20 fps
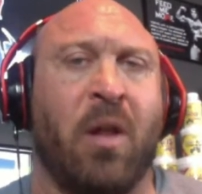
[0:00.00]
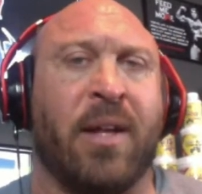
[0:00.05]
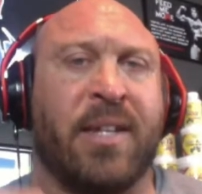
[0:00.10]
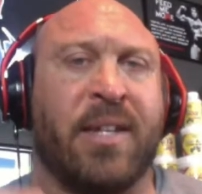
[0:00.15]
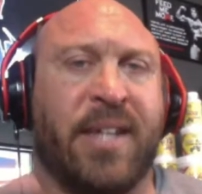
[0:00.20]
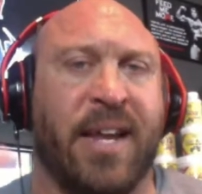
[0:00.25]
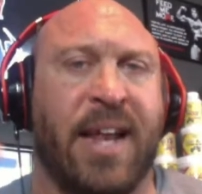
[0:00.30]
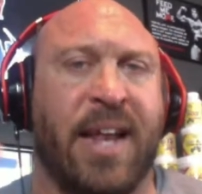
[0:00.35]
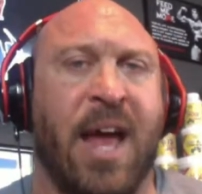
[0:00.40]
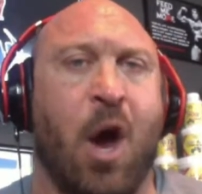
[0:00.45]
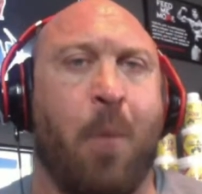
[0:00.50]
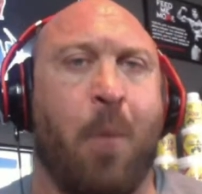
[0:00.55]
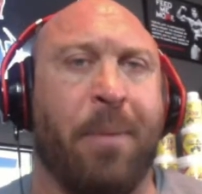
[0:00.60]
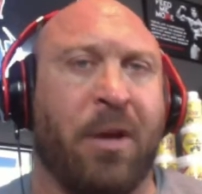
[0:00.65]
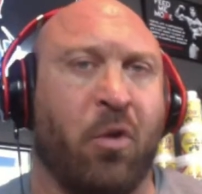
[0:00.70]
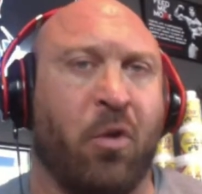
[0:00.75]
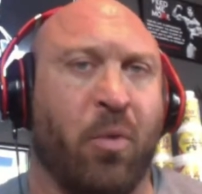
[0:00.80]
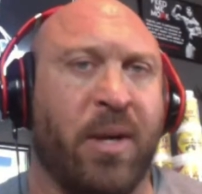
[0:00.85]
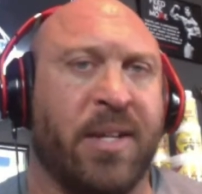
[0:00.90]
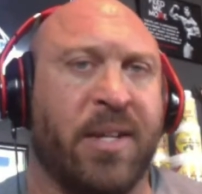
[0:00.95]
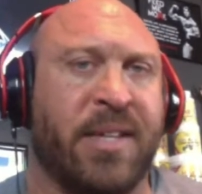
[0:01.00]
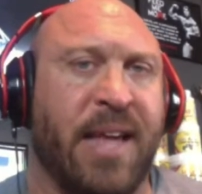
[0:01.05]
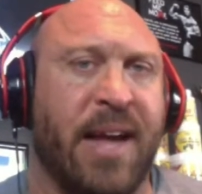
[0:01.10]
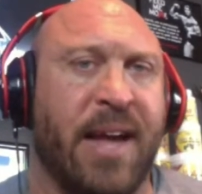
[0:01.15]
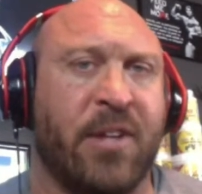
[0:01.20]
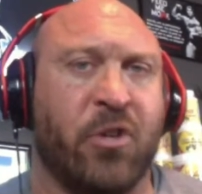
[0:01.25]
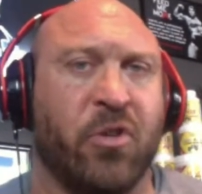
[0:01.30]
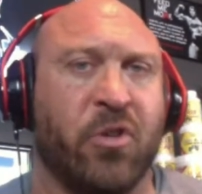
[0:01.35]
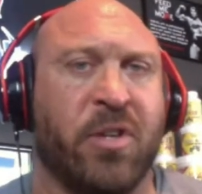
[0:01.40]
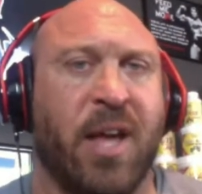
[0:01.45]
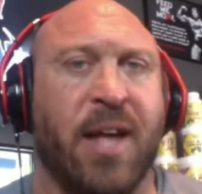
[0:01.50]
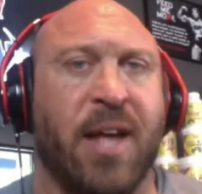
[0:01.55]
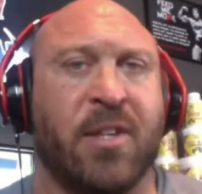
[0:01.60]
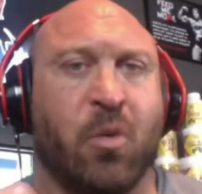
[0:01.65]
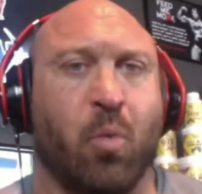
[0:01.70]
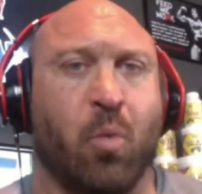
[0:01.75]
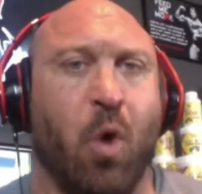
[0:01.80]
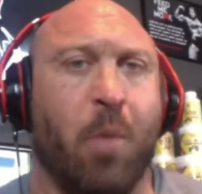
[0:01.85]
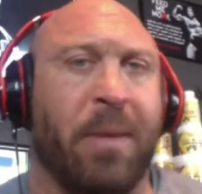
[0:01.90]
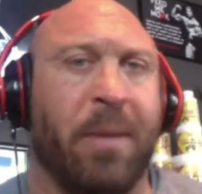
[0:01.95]
It's going to help increase exercise,
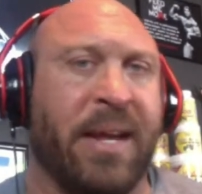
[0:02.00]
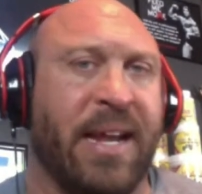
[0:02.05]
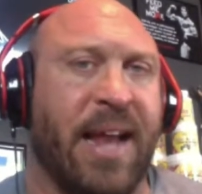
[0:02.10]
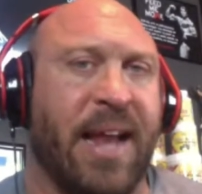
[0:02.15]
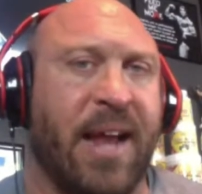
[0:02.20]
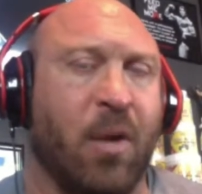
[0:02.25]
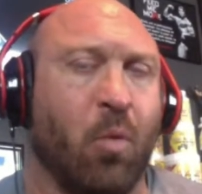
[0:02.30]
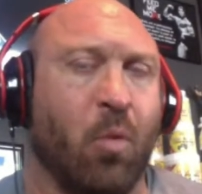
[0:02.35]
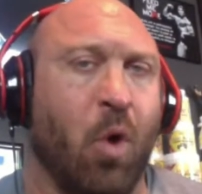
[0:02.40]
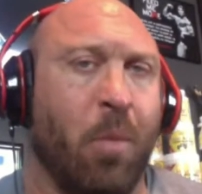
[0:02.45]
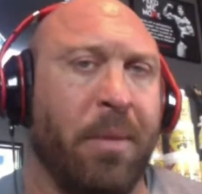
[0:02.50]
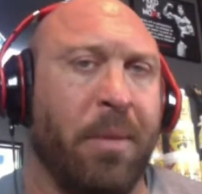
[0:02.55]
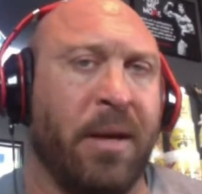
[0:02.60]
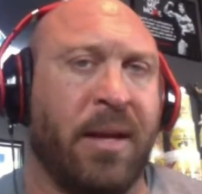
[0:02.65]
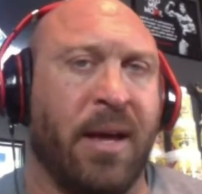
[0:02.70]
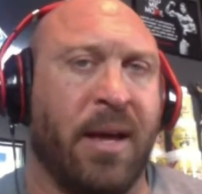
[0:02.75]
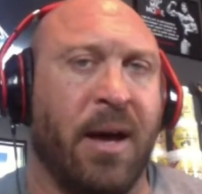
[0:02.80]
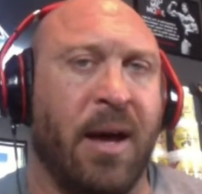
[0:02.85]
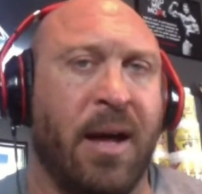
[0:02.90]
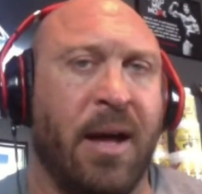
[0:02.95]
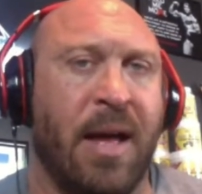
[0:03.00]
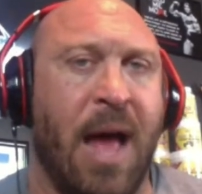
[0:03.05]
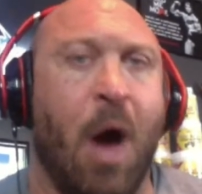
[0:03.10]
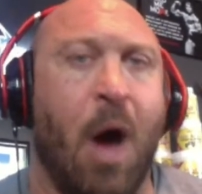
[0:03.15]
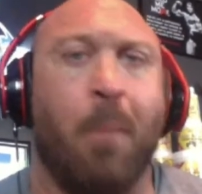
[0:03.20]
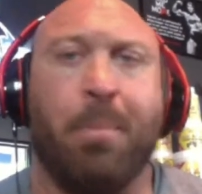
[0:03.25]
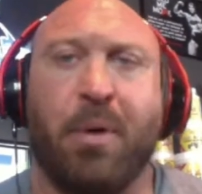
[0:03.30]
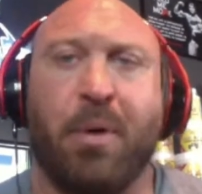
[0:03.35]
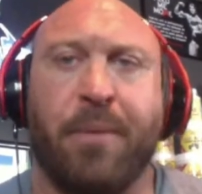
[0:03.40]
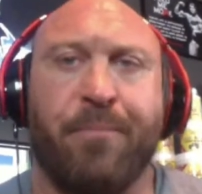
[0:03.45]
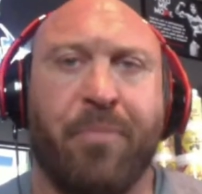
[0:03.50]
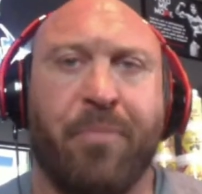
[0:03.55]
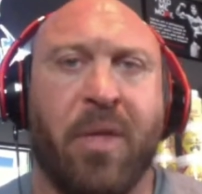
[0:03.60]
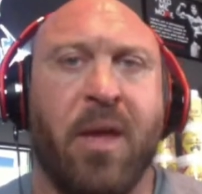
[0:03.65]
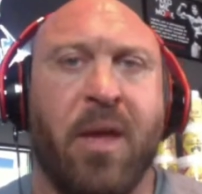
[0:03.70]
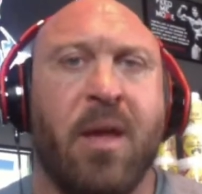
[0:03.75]
aerobic and anaerobic output.